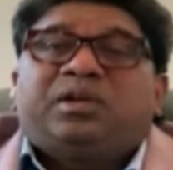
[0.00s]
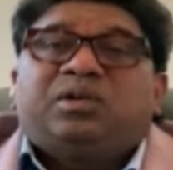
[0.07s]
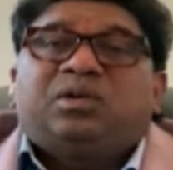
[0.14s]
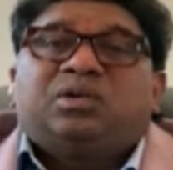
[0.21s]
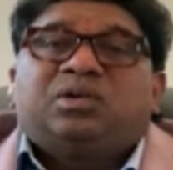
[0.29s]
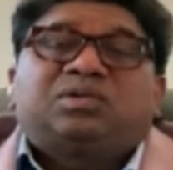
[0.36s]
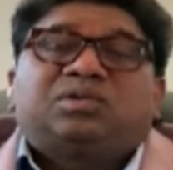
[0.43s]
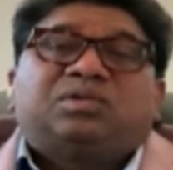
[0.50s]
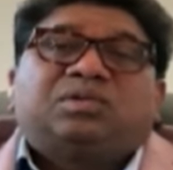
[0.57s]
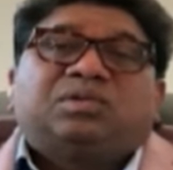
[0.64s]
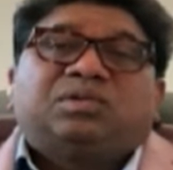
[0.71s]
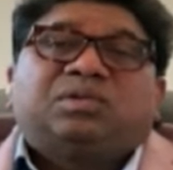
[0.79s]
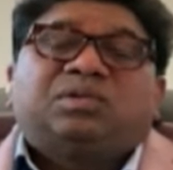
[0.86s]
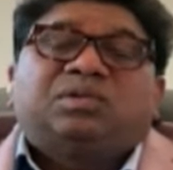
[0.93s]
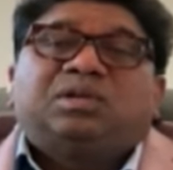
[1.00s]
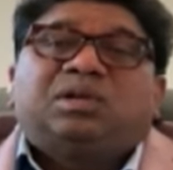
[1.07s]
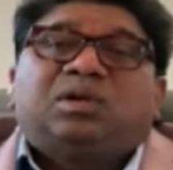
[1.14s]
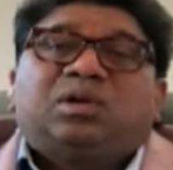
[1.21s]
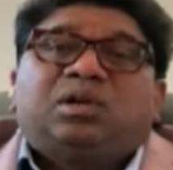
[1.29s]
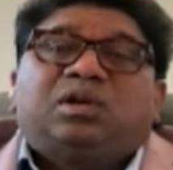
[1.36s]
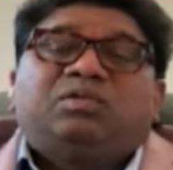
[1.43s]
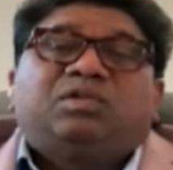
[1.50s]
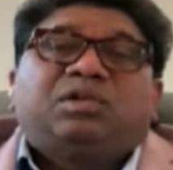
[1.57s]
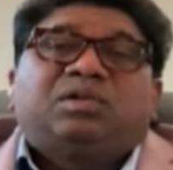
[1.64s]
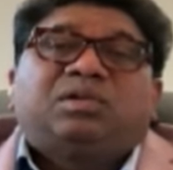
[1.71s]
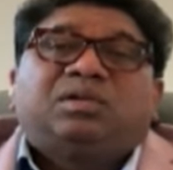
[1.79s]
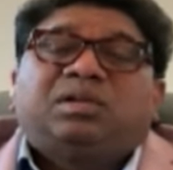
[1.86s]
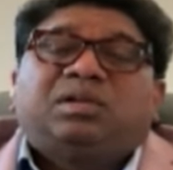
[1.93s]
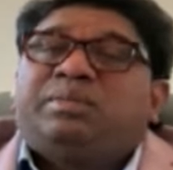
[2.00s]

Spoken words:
It goes to, you know, liver,